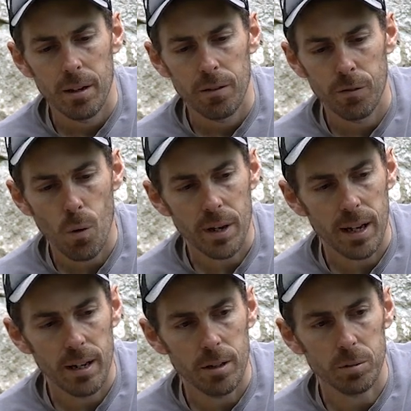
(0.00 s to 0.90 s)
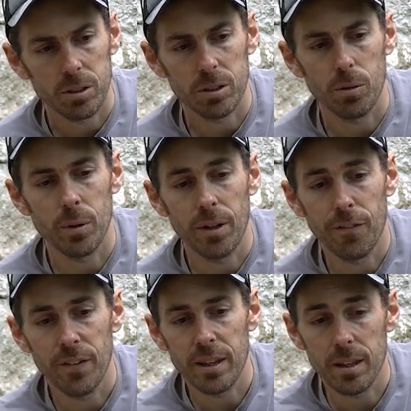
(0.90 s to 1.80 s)
4 gear loops with a
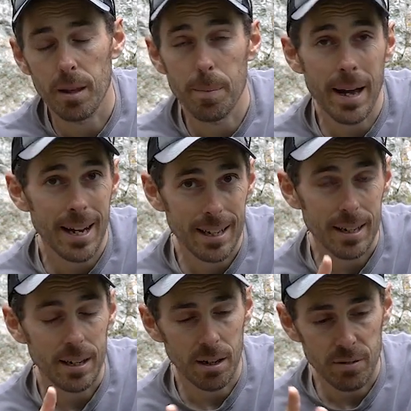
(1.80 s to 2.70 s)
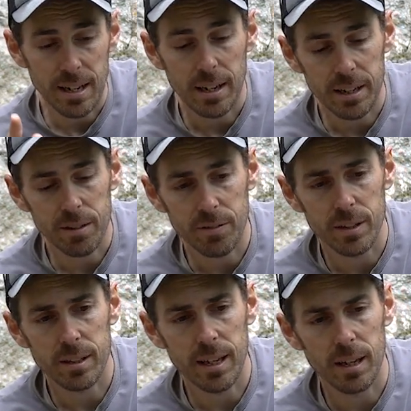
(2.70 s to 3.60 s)
5th at the back. I really like a
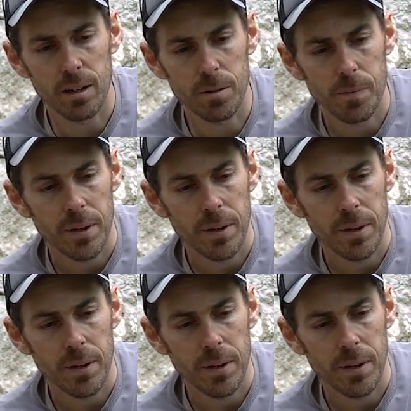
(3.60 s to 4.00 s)
5th gear loop.